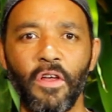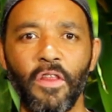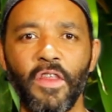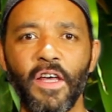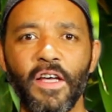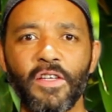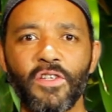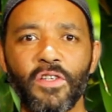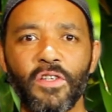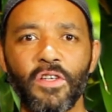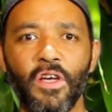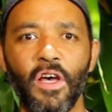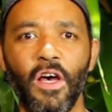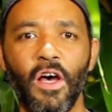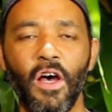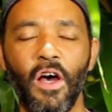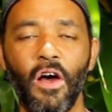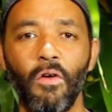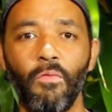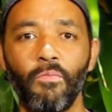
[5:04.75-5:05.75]
this
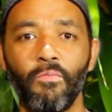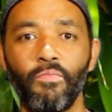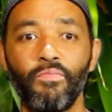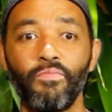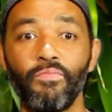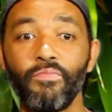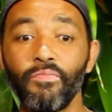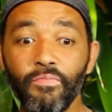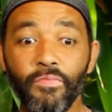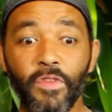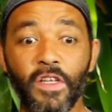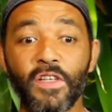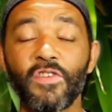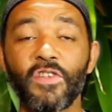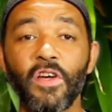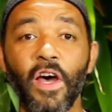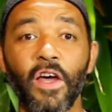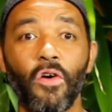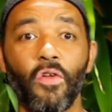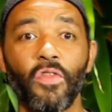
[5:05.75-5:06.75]

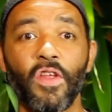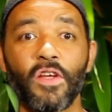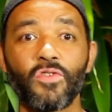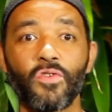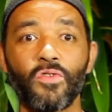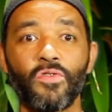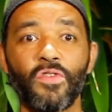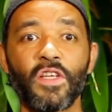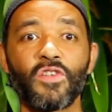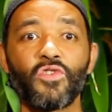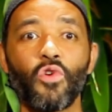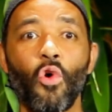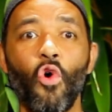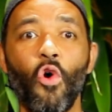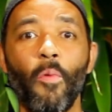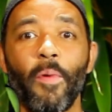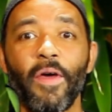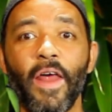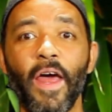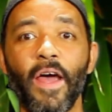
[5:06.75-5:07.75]
cycle, this
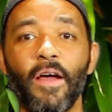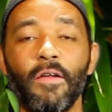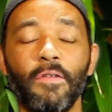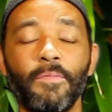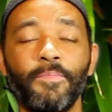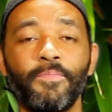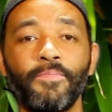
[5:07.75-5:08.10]
orbit here.